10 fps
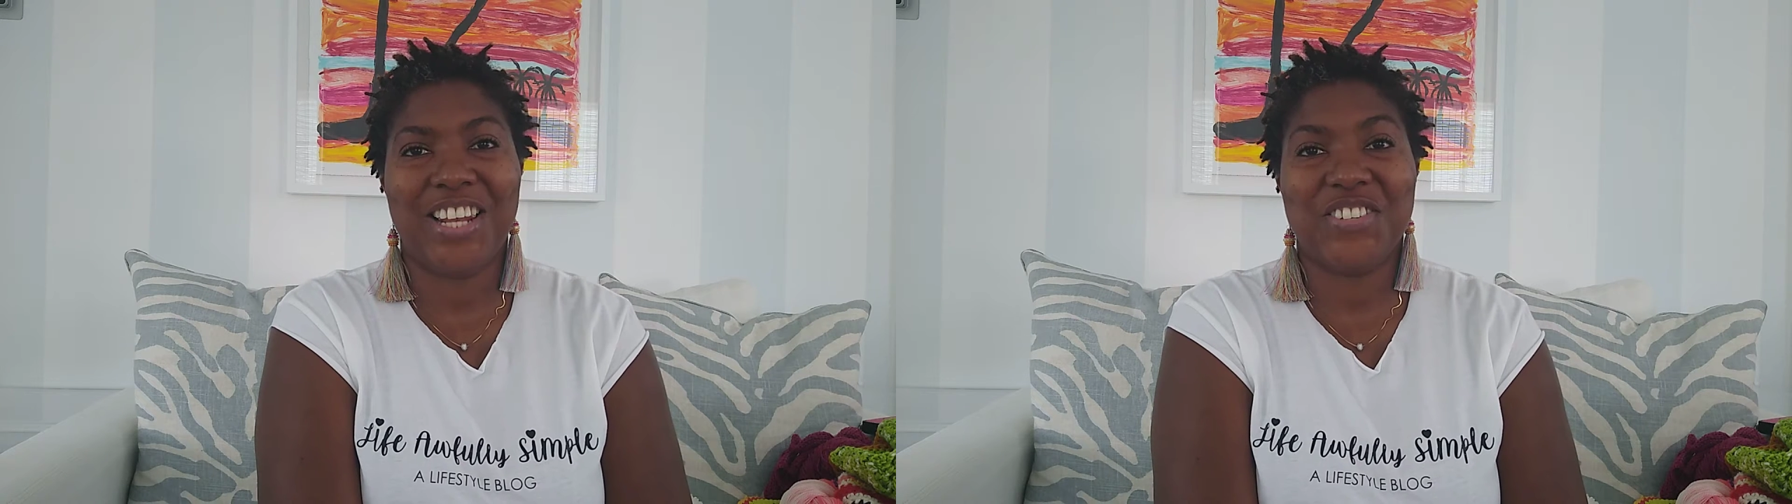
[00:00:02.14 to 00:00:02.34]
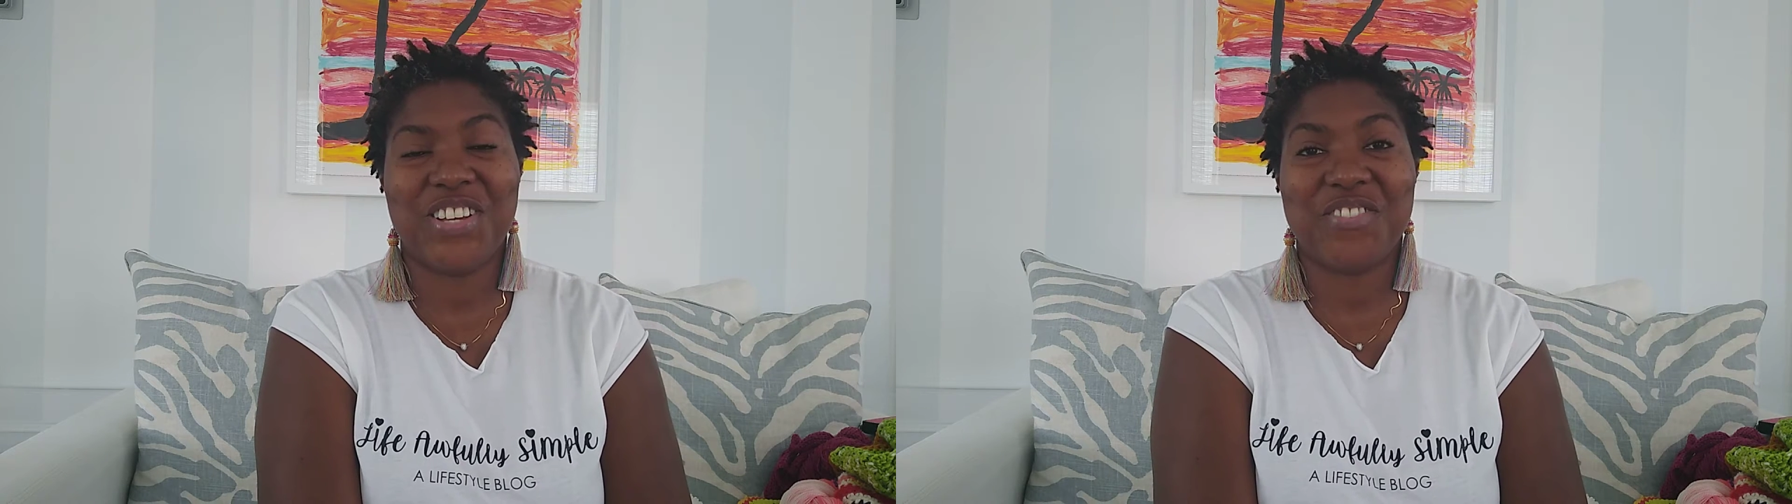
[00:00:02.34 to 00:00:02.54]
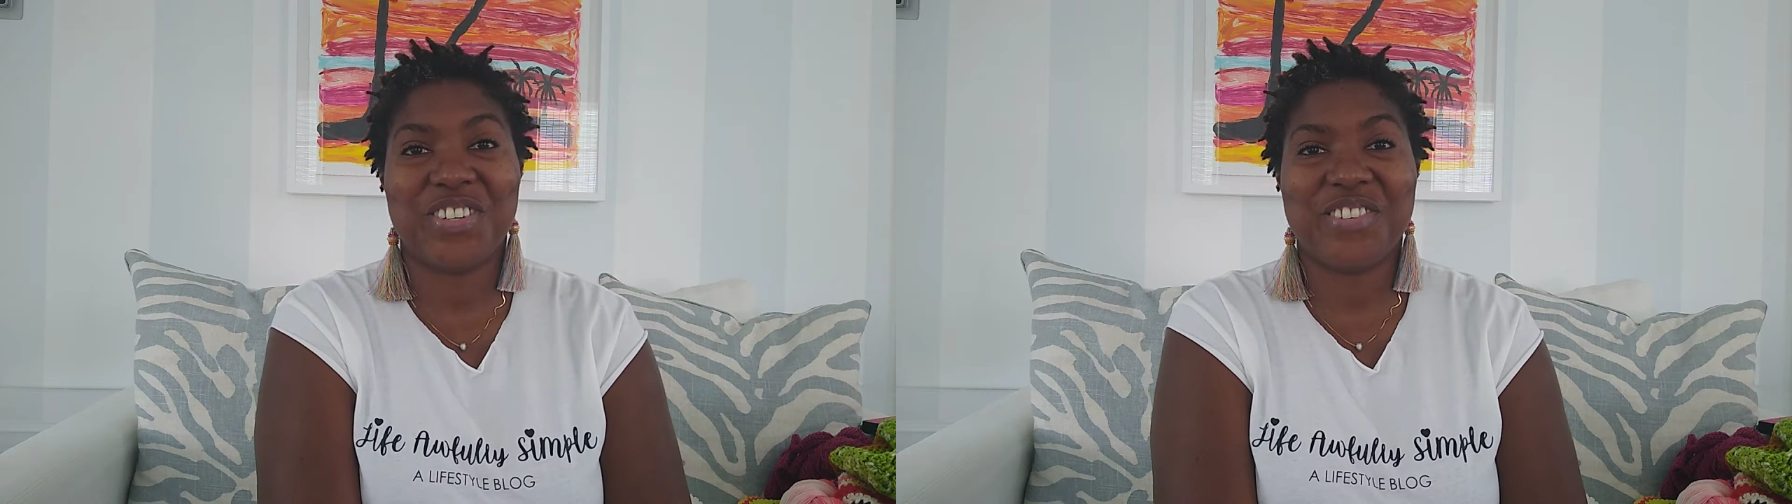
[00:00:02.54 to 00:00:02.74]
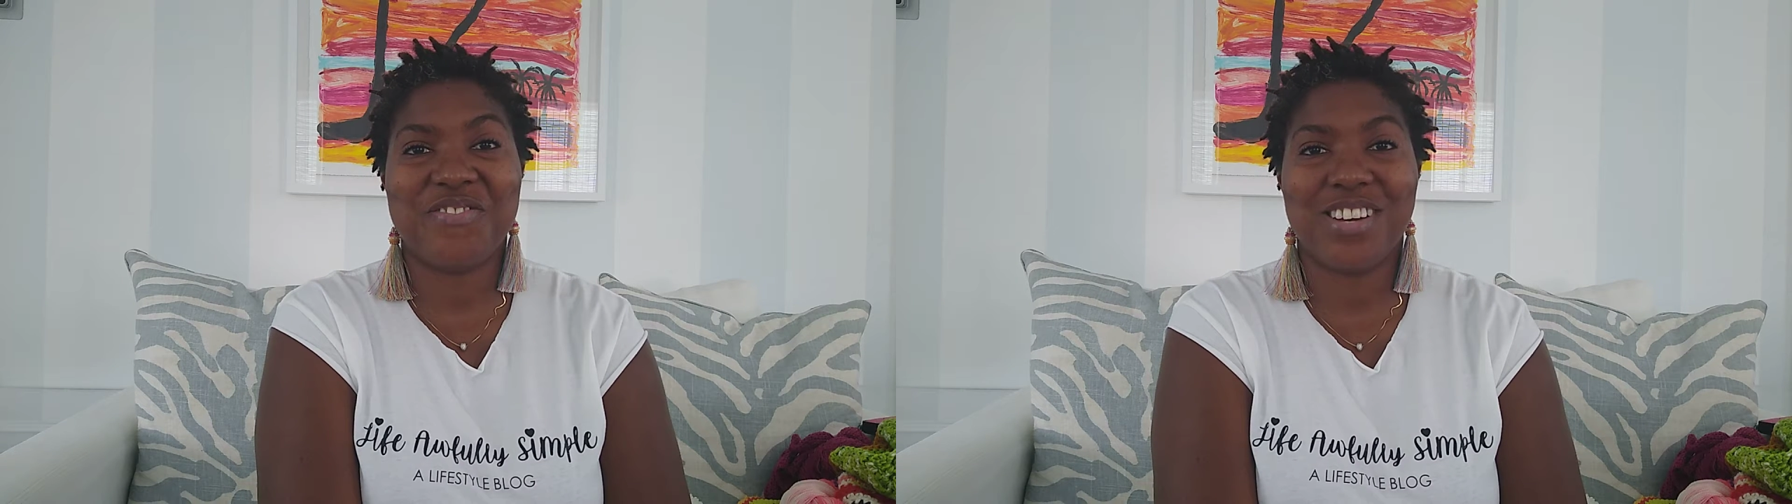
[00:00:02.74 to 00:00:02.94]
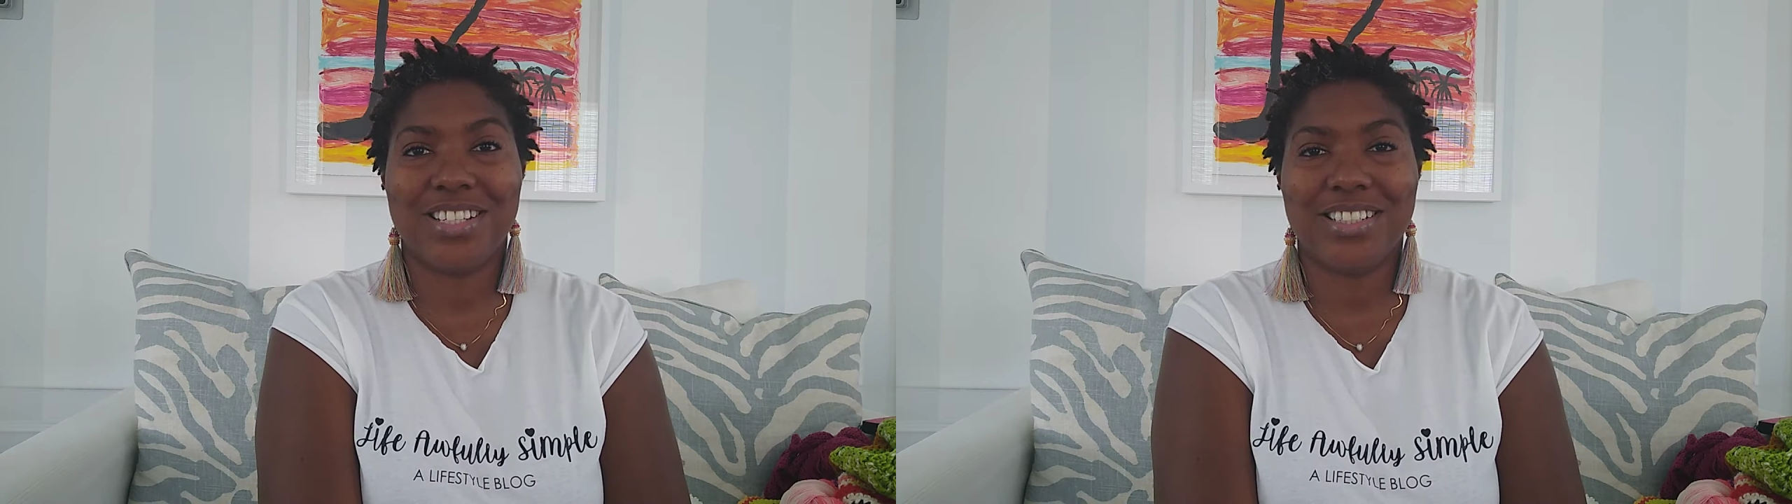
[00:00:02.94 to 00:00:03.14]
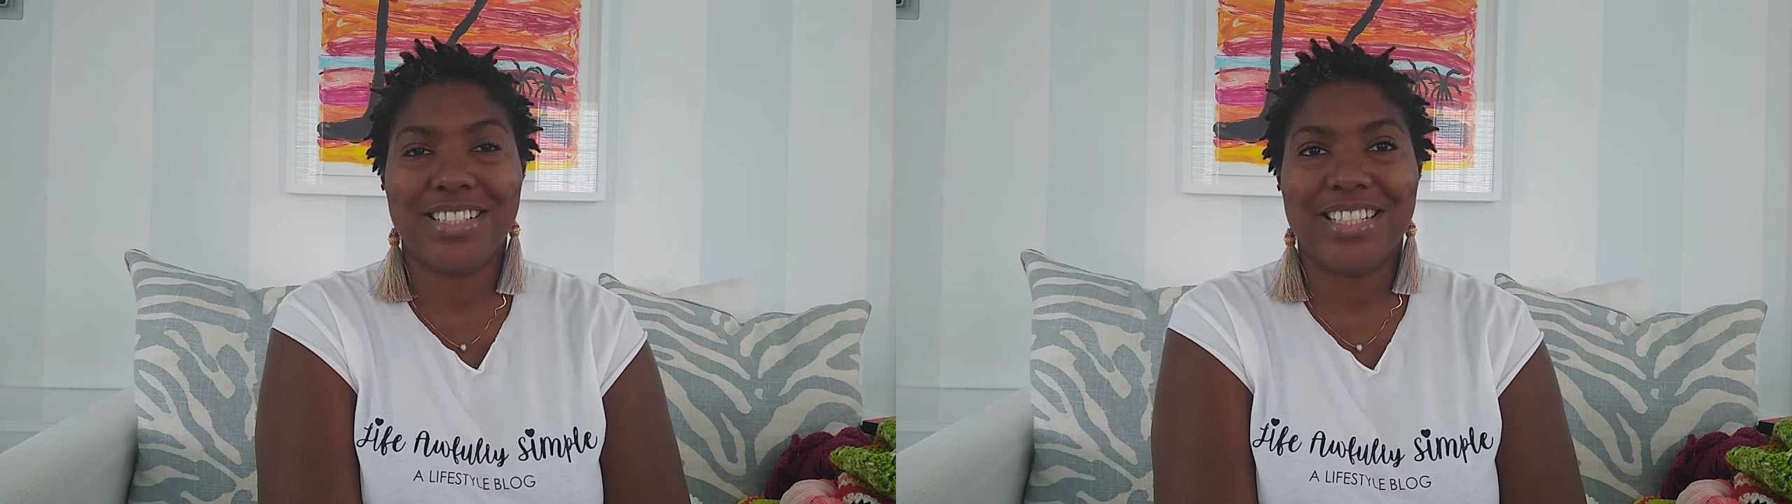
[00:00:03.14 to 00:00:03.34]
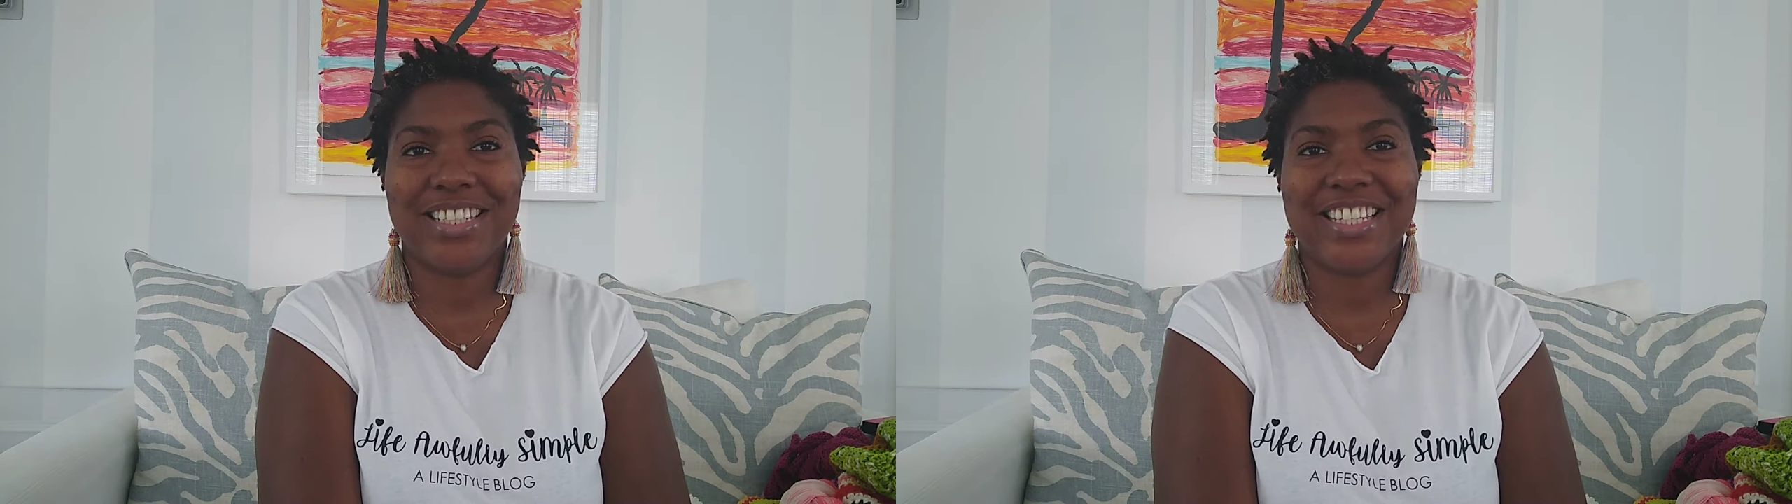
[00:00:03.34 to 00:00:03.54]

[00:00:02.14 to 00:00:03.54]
Hello everyone,